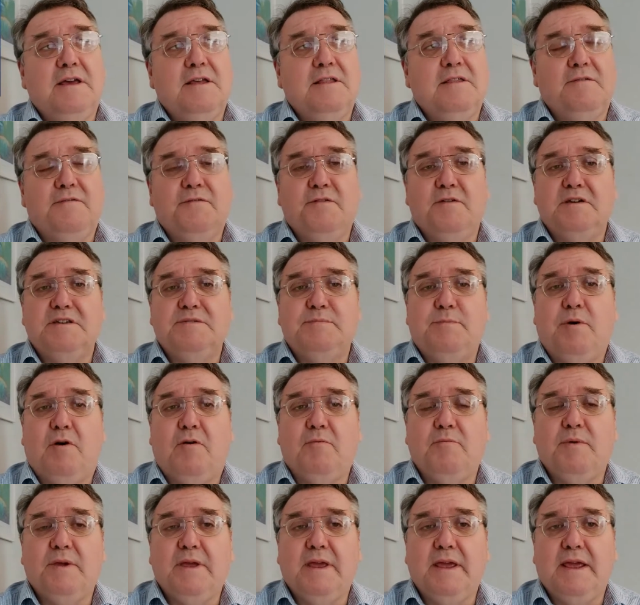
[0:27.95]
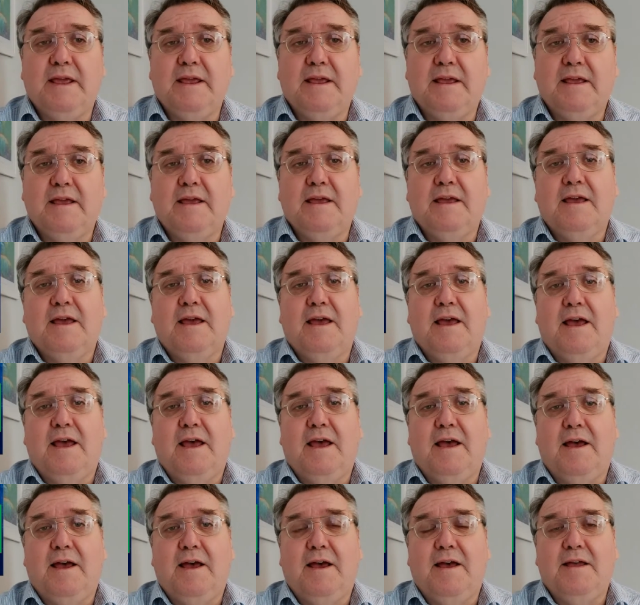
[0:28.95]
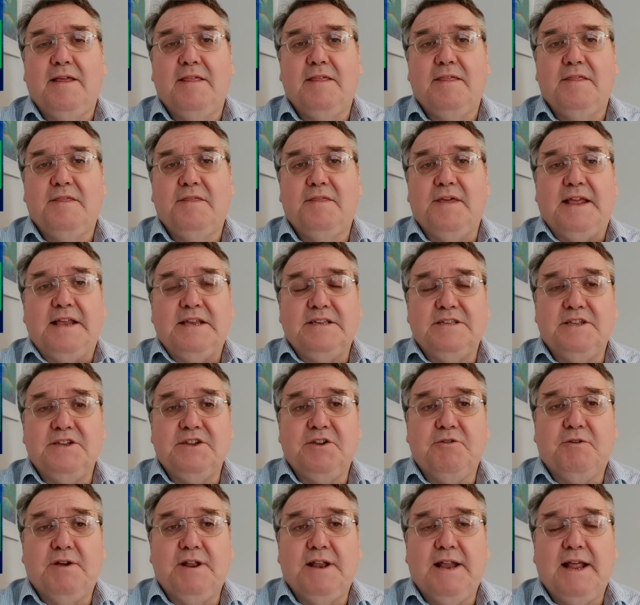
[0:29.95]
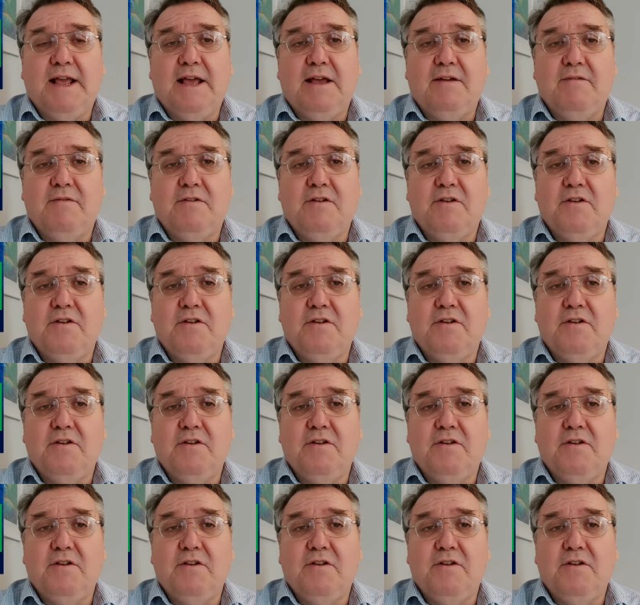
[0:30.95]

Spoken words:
The first pot being things that you can have